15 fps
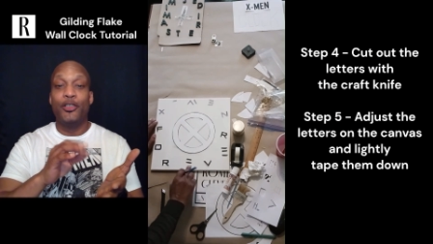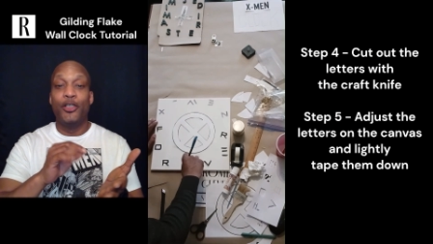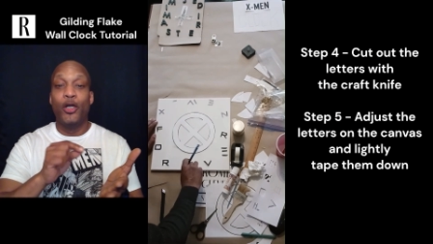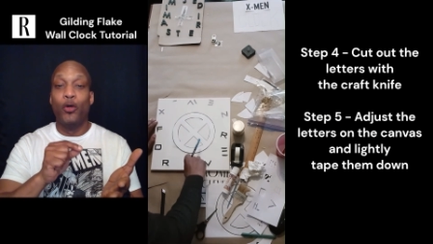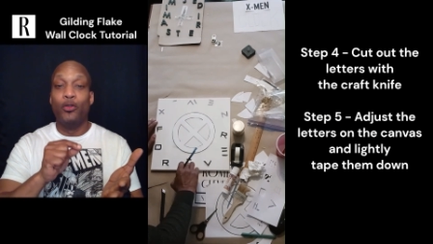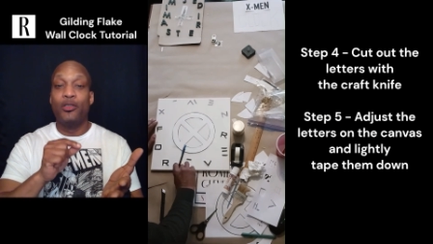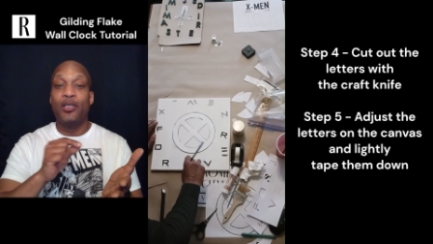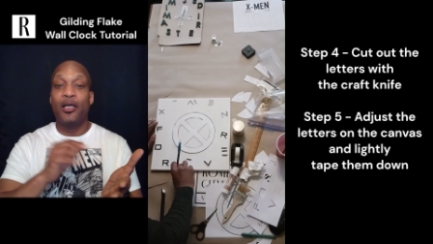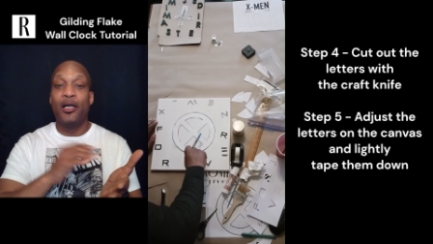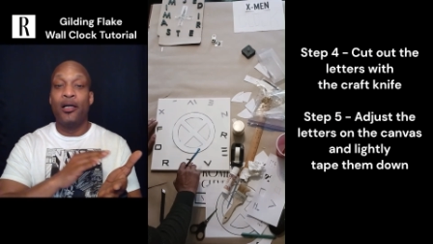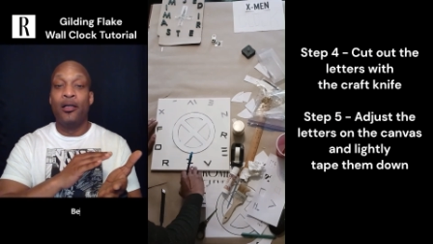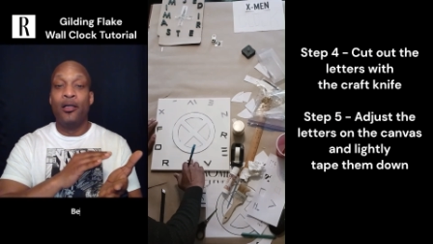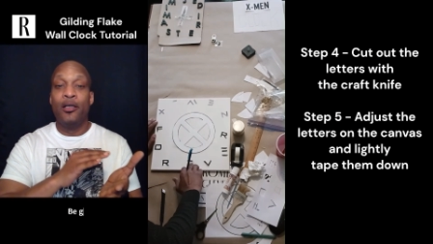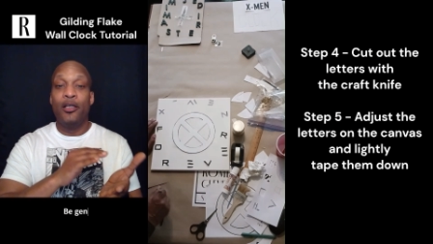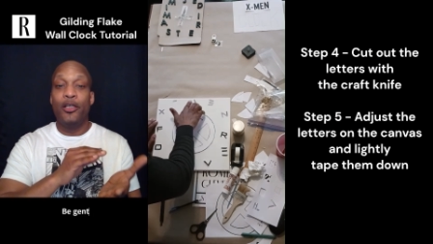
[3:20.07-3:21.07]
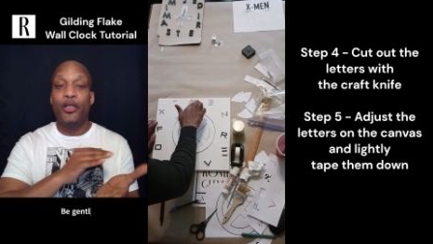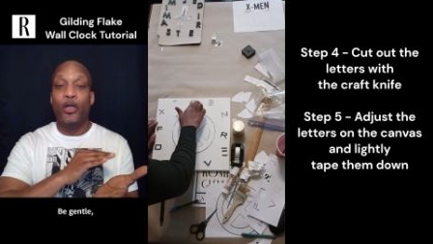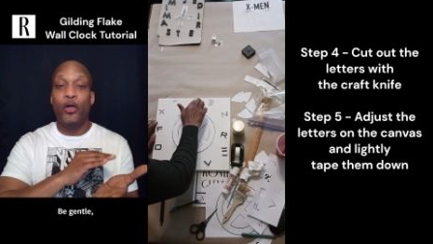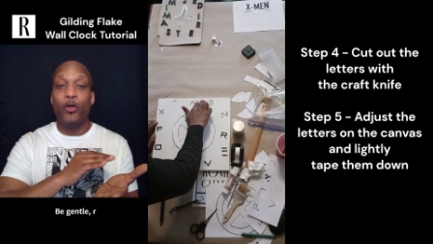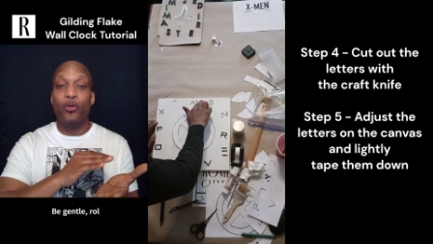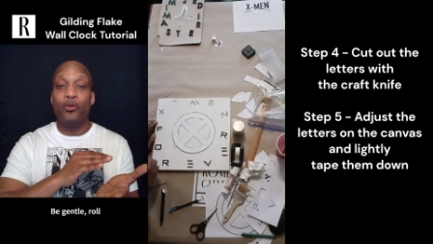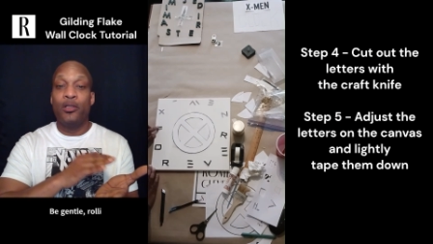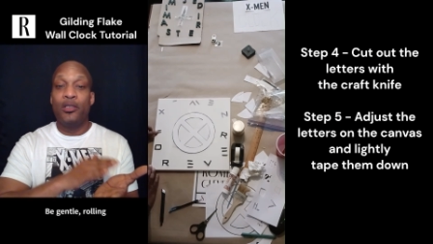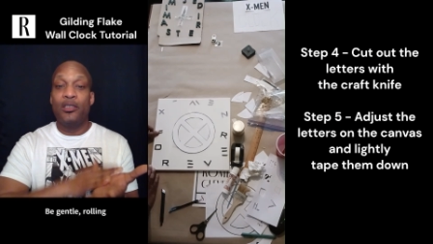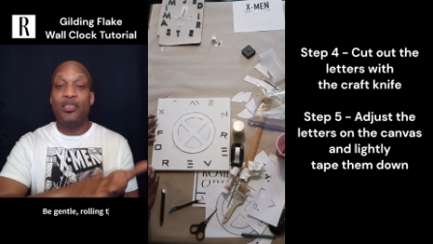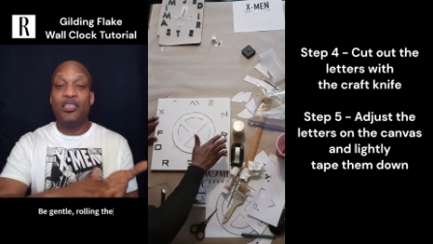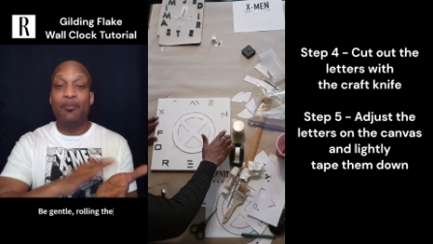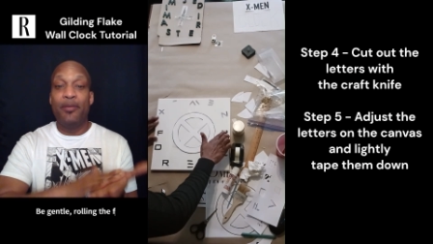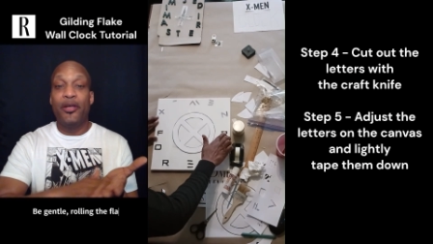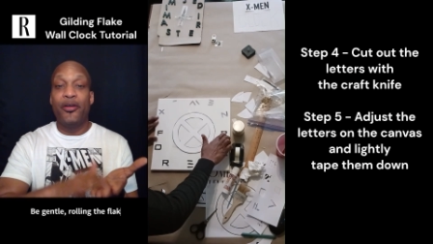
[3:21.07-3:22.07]
You don't
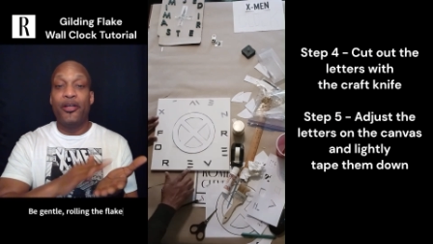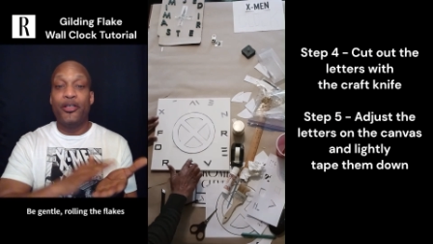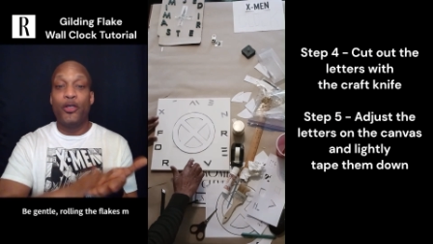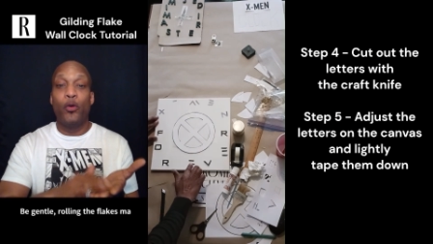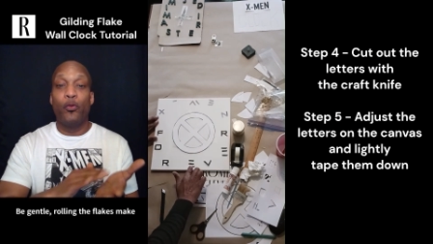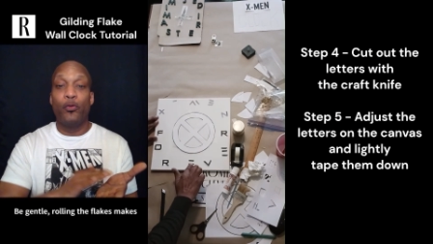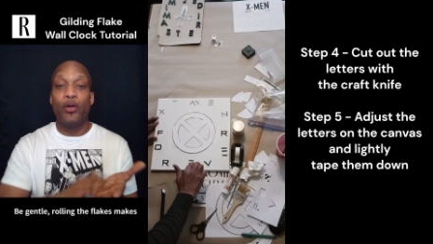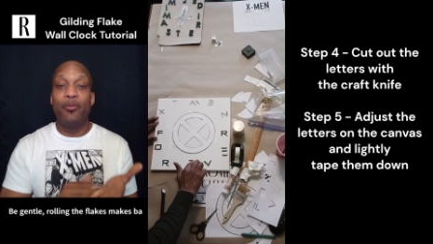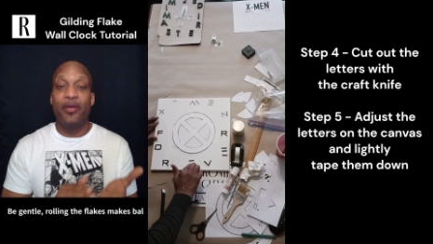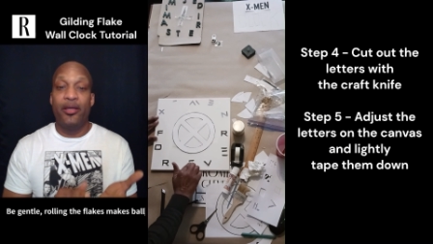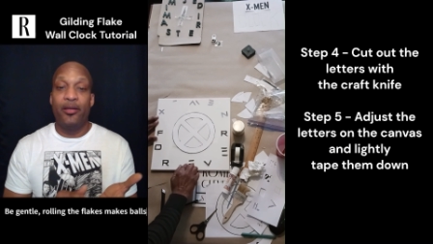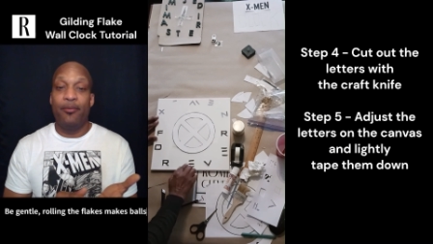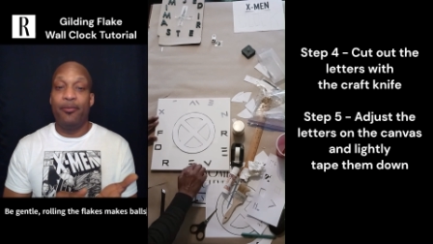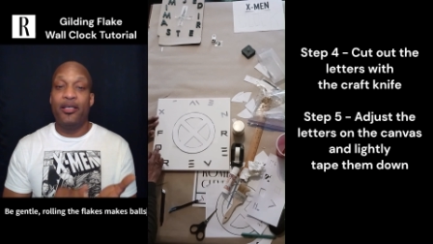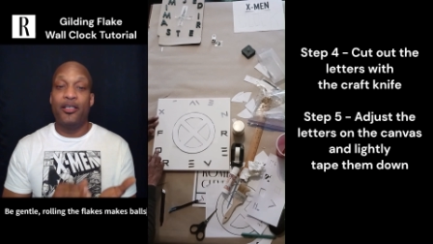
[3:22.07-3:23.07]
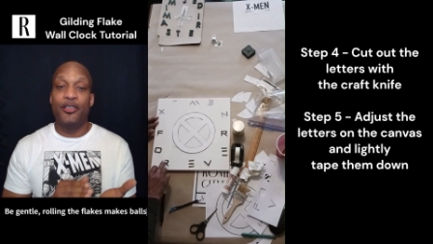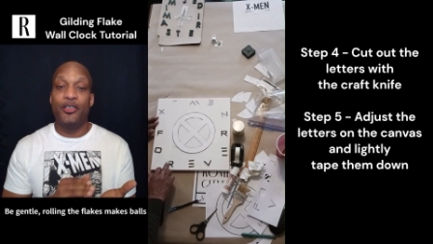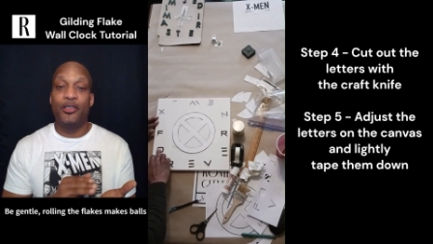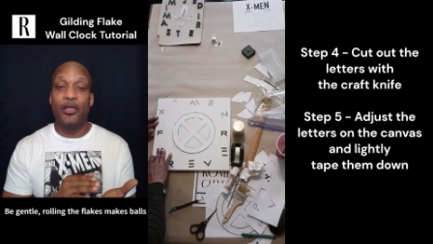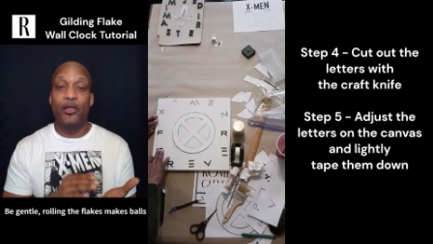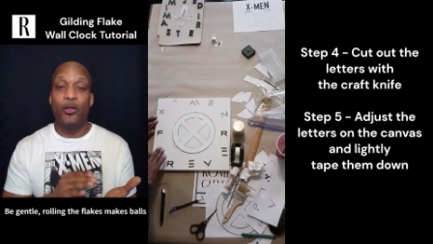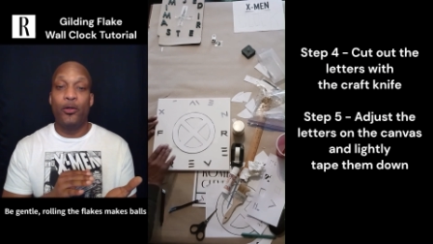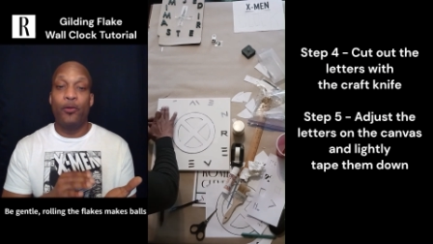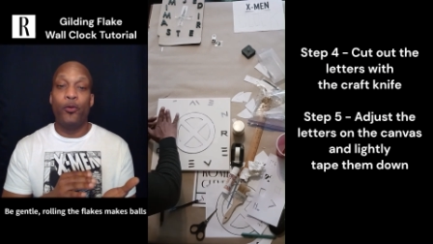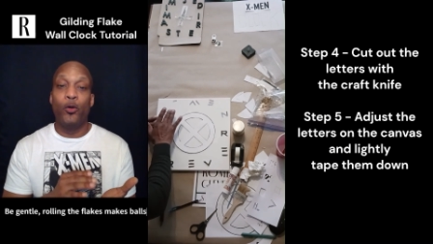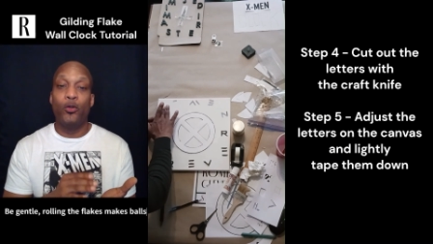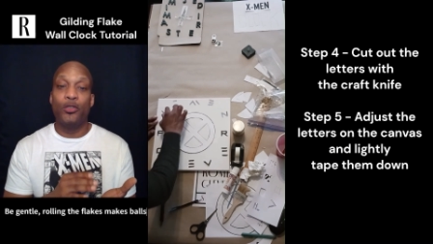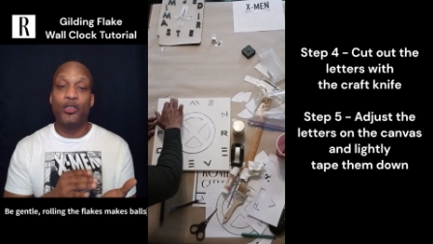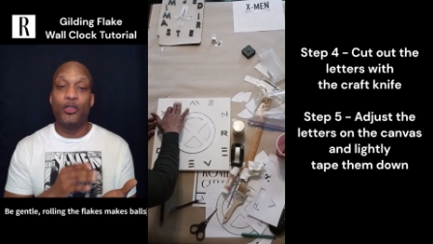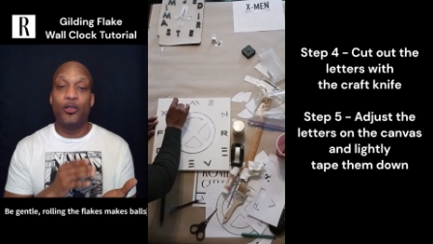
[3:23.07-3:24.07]
smear it. Don't rub it because it
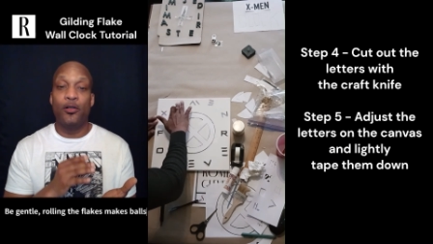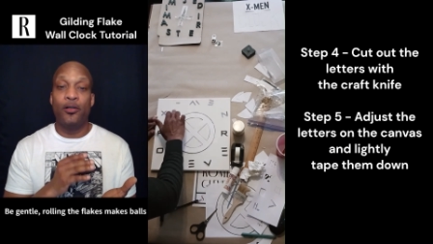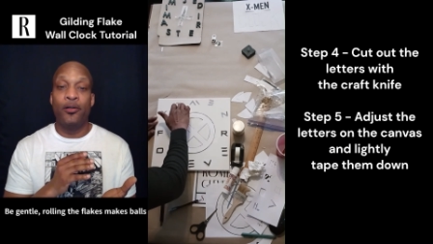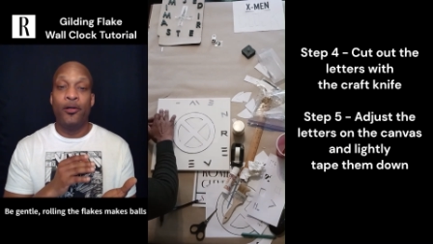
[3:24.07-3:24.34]
rolls into